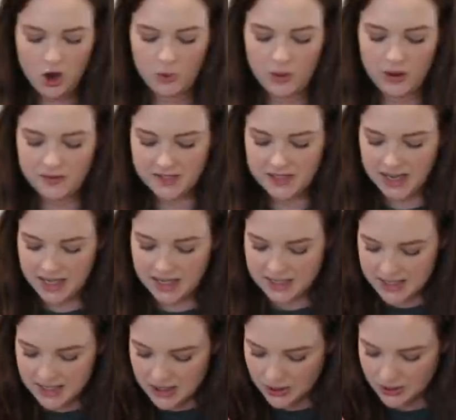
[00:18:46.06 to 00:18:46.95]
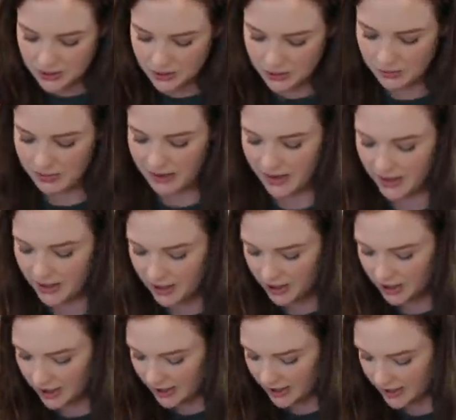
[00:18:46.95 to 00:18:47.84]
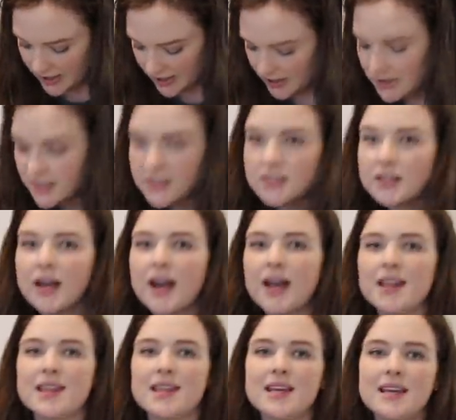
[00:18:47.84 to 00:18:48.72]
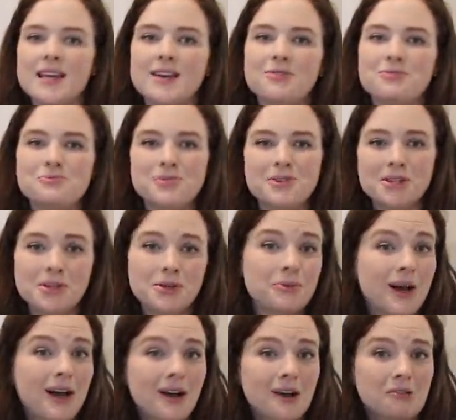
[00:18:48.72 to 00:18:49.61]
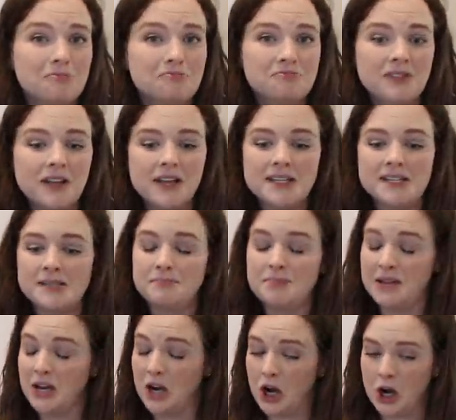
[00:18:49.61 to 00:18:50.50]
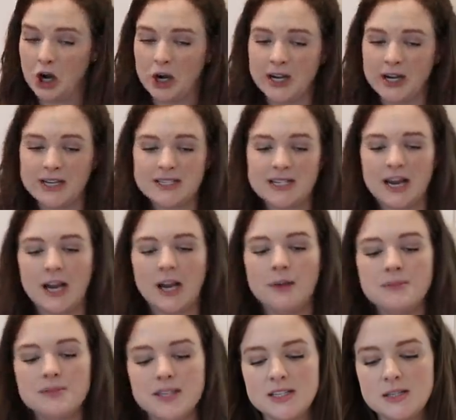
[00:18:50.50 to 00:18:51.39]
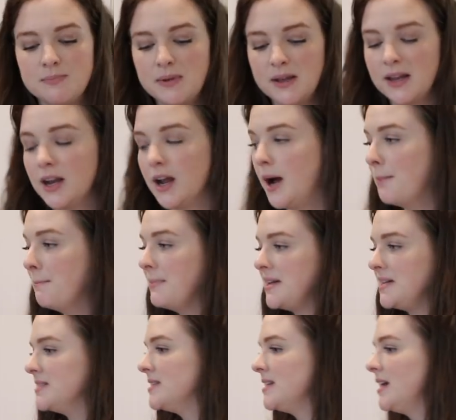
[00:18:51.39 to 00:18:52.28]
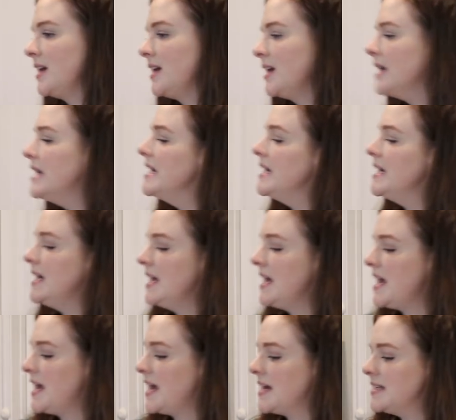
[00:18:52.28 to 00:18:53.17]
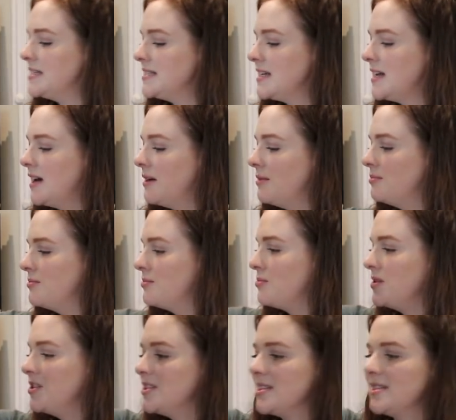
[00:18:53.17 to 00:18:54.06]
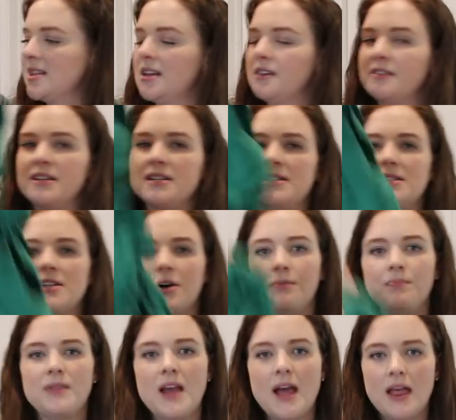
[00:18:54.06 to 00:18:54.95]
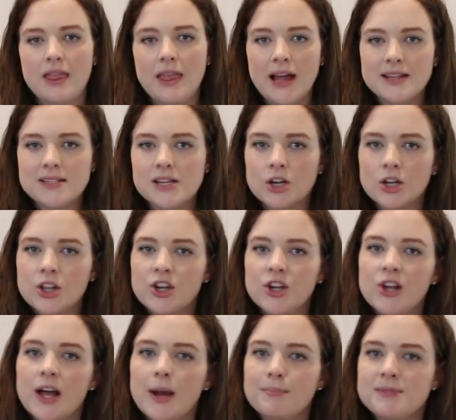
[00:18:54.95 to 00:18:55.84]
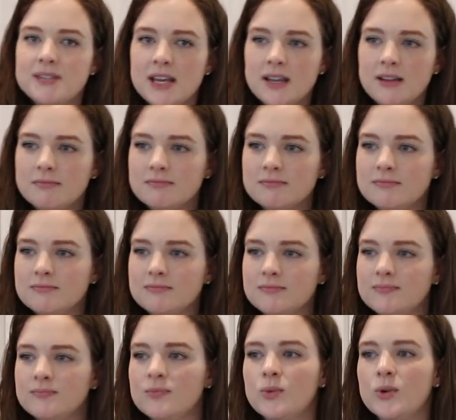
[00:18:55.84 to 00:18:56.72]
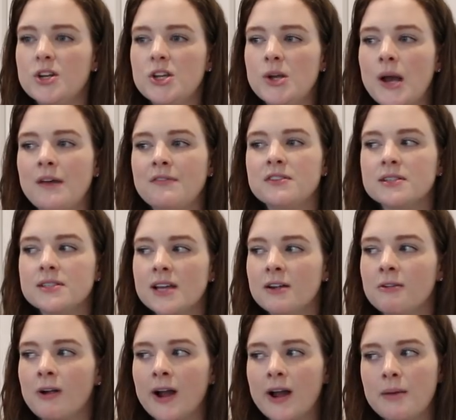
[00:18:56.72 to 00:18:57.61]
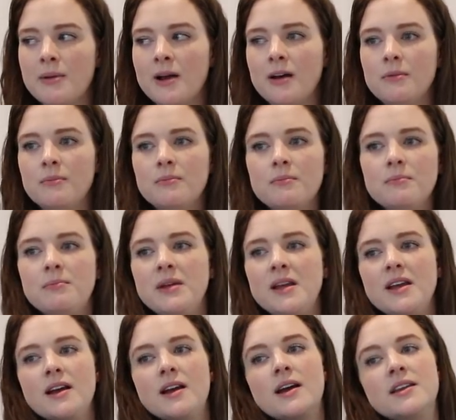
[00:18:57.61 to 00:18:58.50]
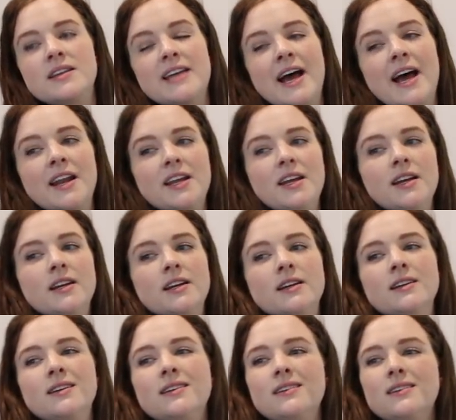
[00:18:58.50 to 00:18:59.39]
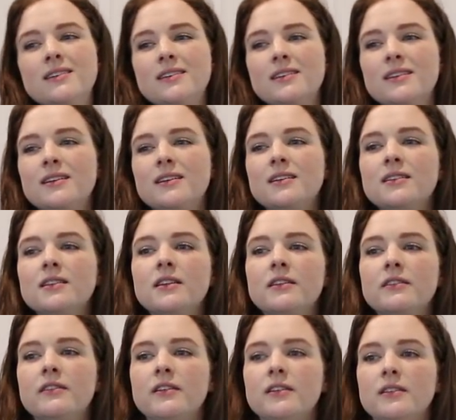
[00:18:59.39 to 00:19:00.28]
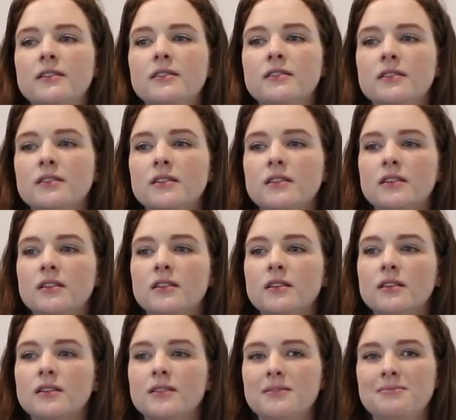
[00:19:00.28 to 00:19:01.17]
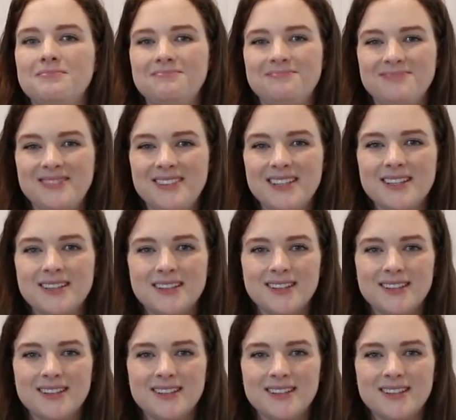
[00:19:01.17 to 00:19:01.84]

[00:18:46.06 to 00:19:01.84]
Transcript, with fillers: we've taken to parenthood, I think, really well. It's been hard at times. It's been amazing and um, we just love it. So that's our little update. What do you have to say, Rye, about being a daddy? I loved it more than I thought I would.